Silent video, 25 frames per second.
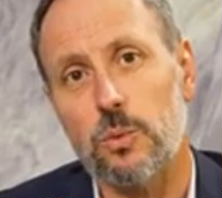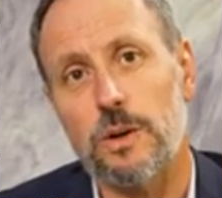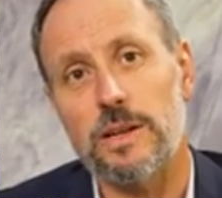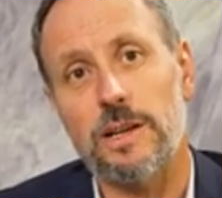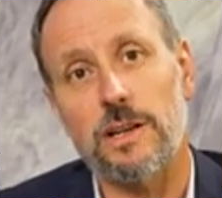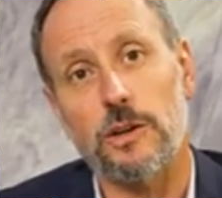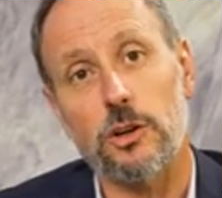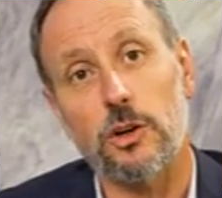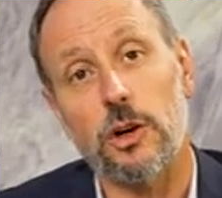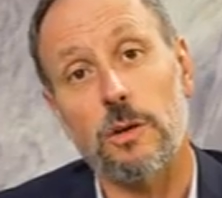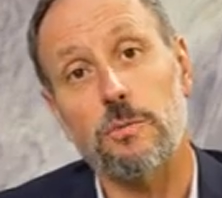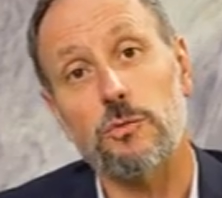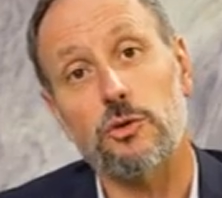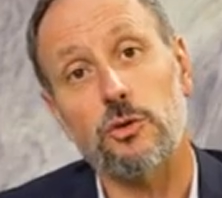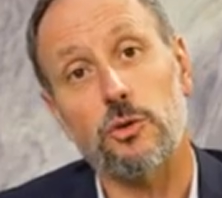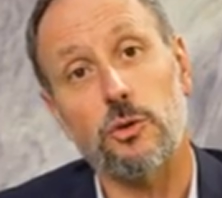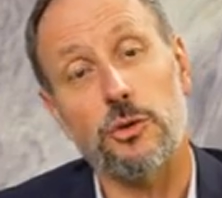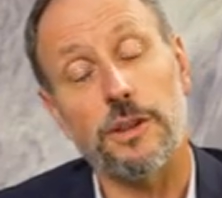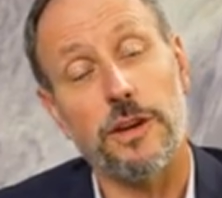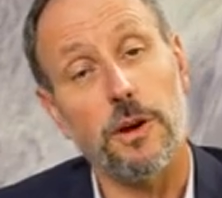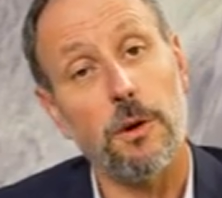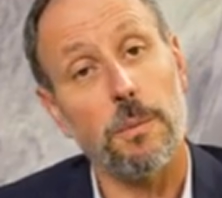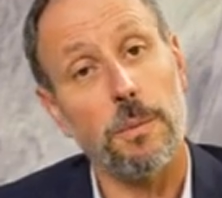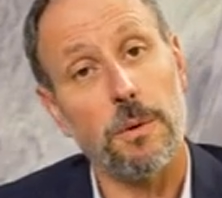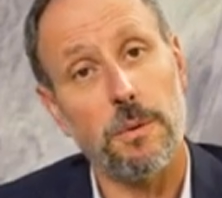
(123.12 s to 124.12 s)
when it comes to
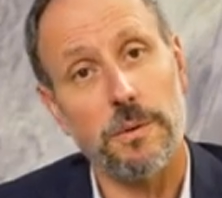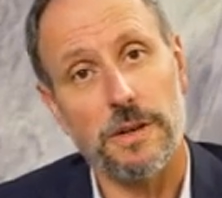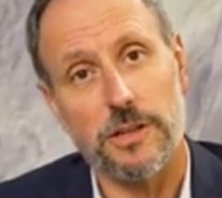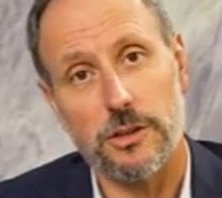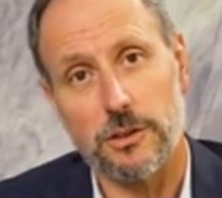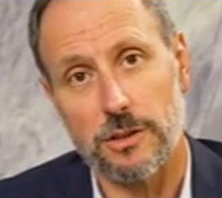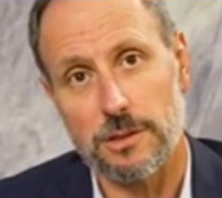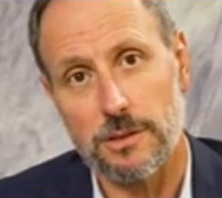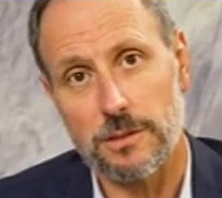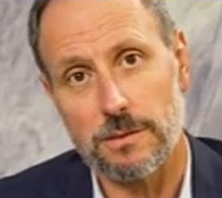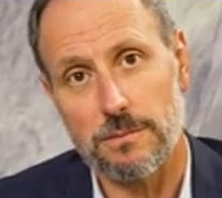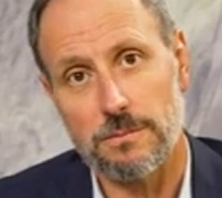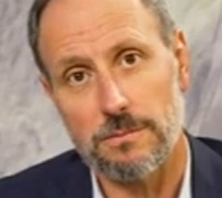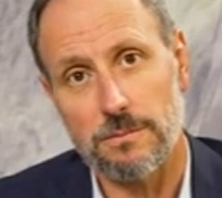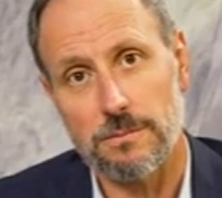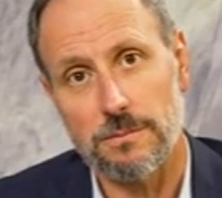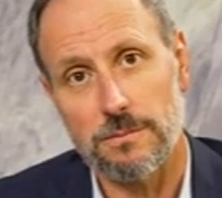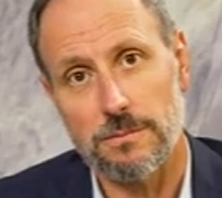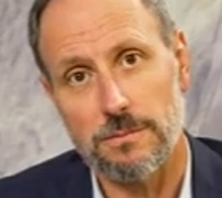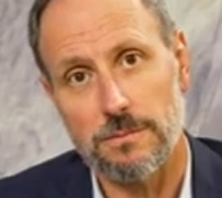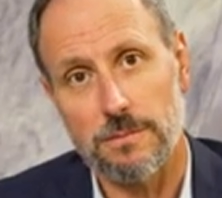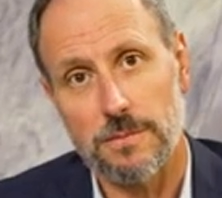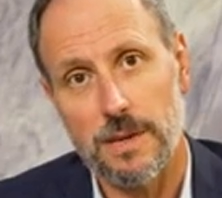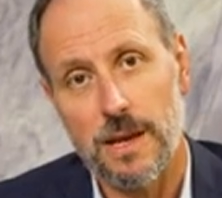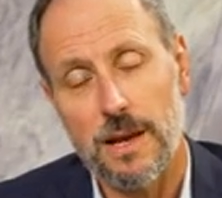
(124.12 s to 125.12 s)
the operations.
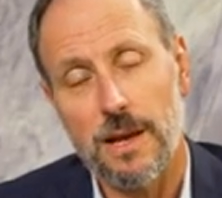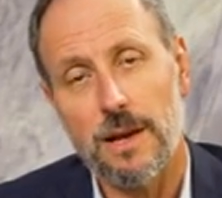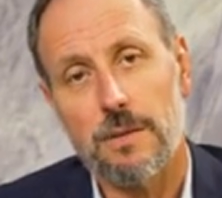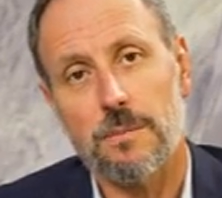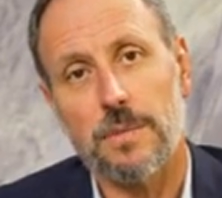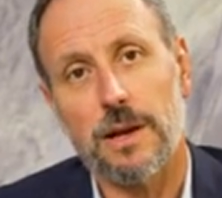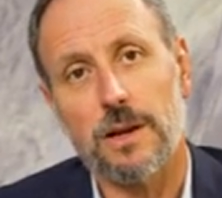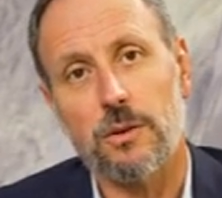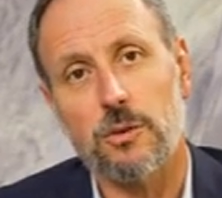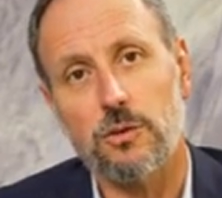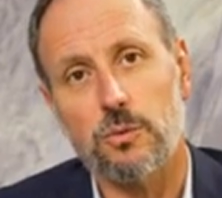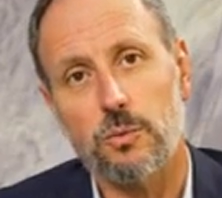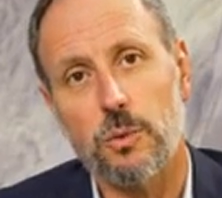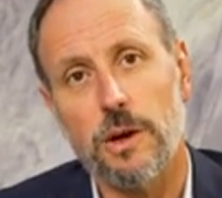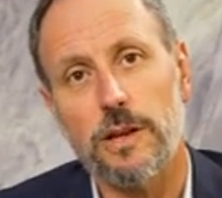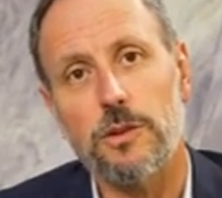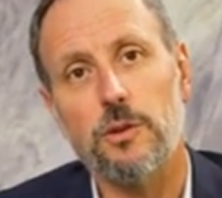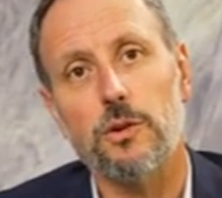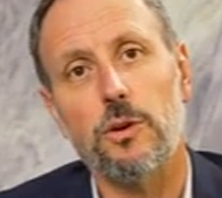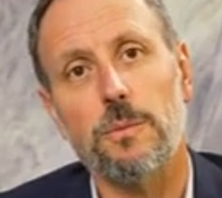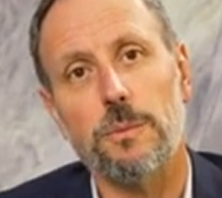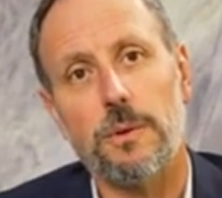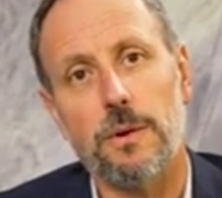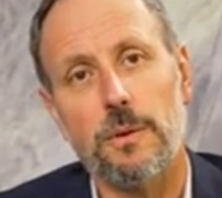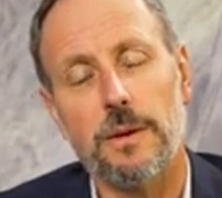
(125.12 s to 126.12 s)
Because when
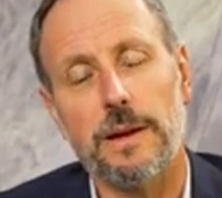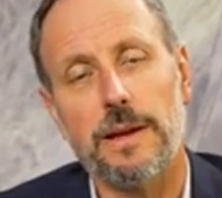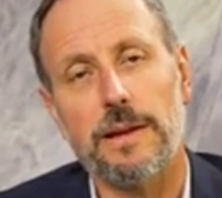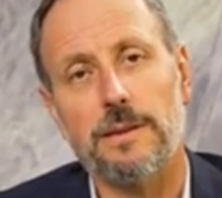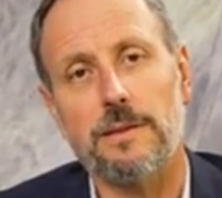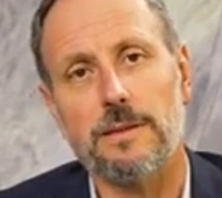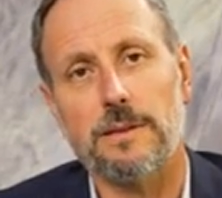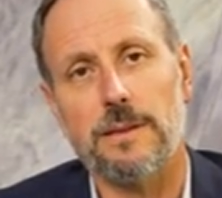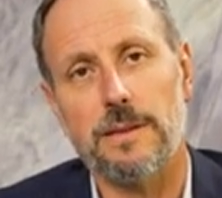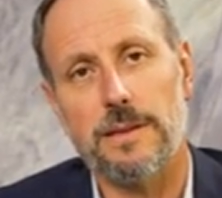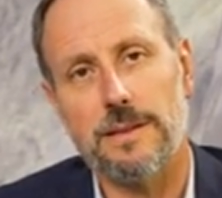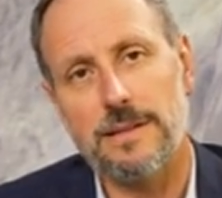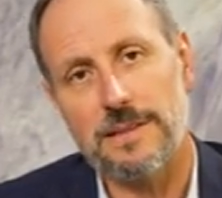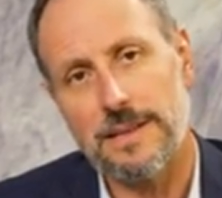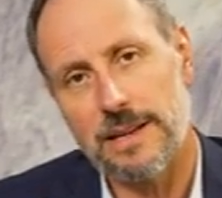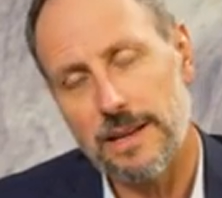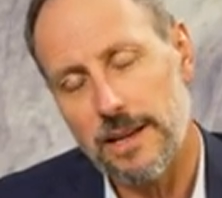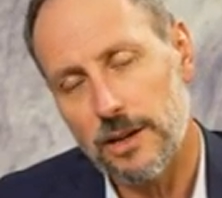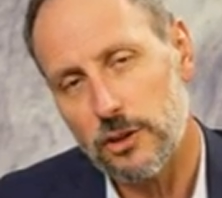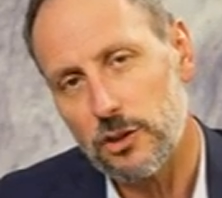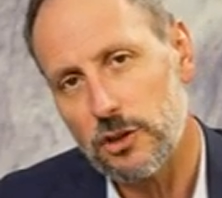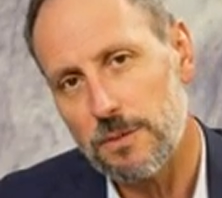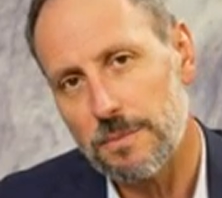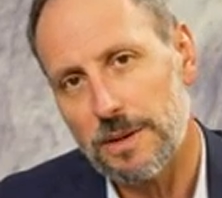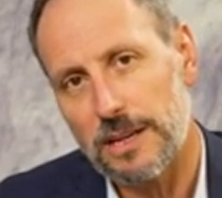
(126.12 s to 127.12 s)
you operate, this
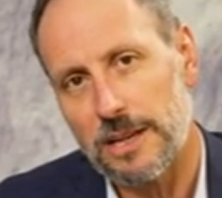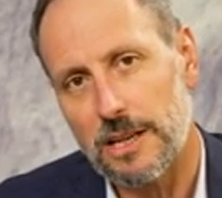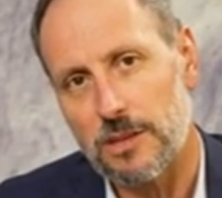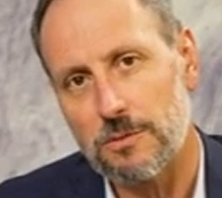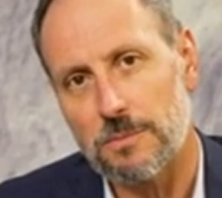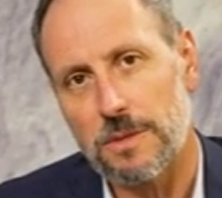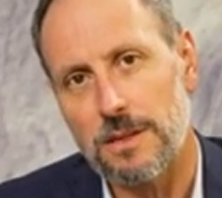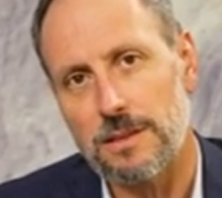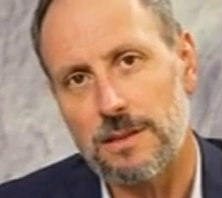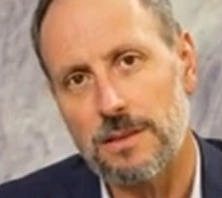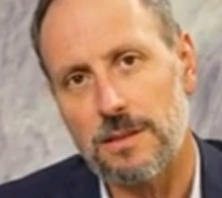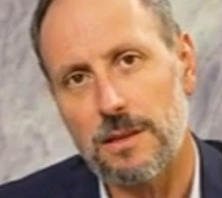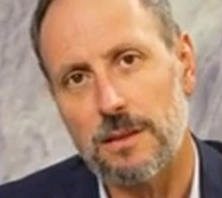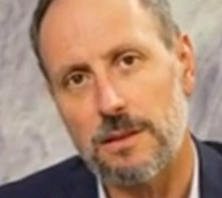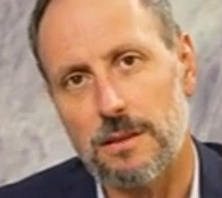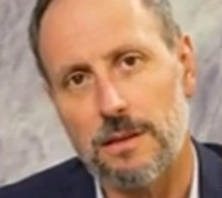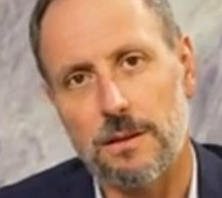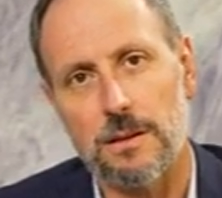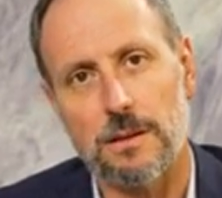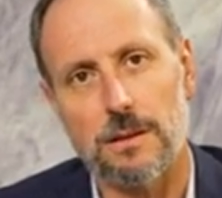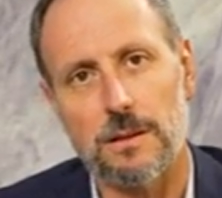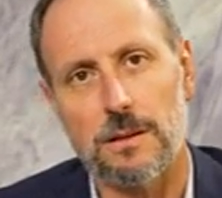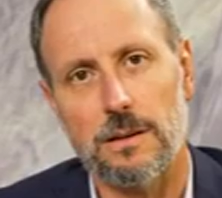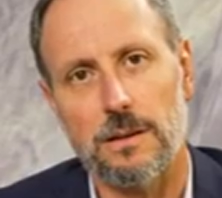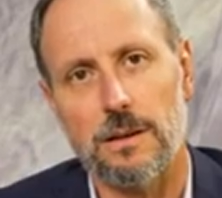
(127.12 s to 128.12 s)
energy management uh,
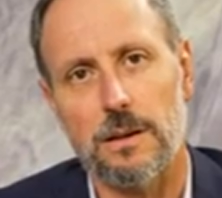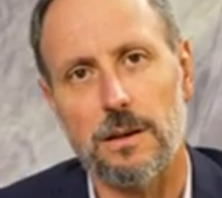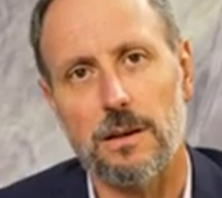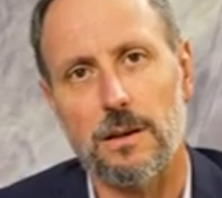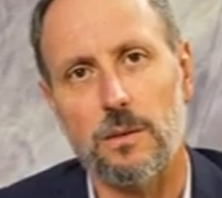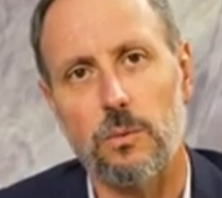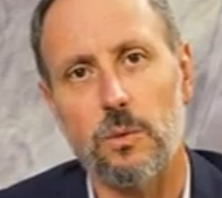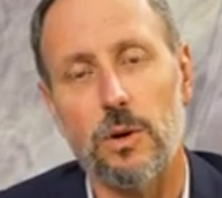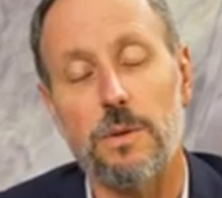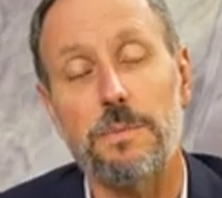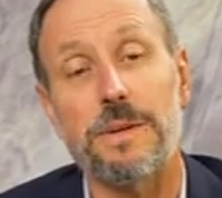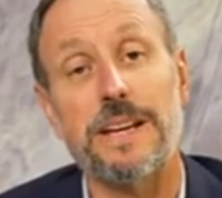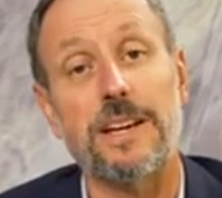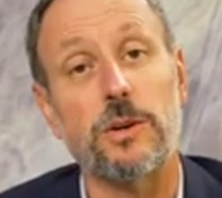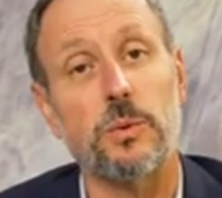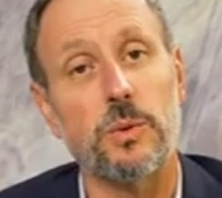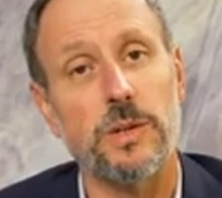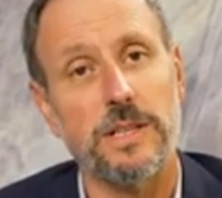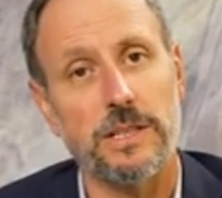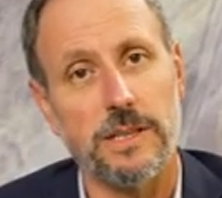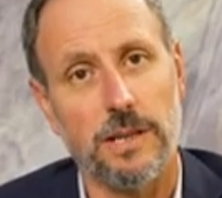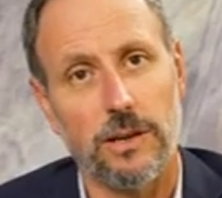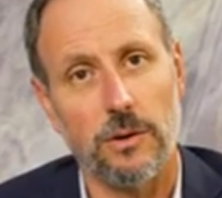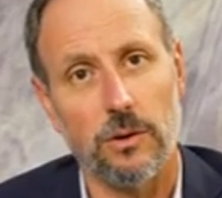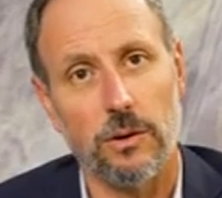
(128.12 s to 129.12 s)
uh, will be
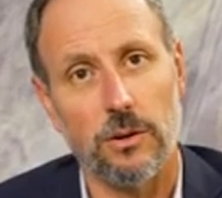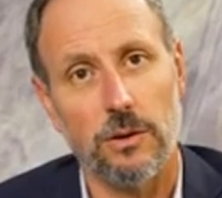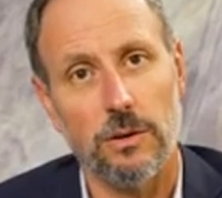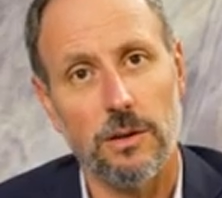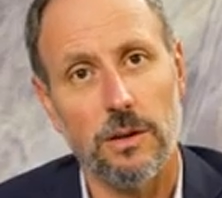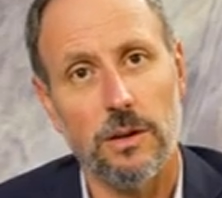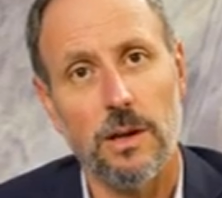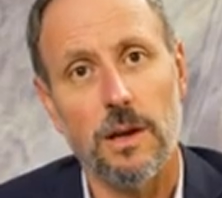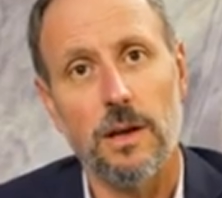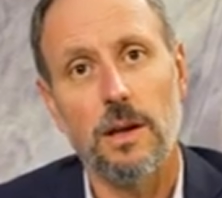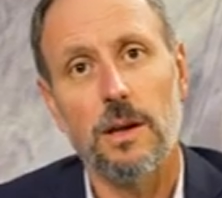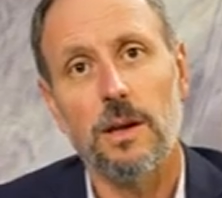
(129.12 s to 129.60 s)
critical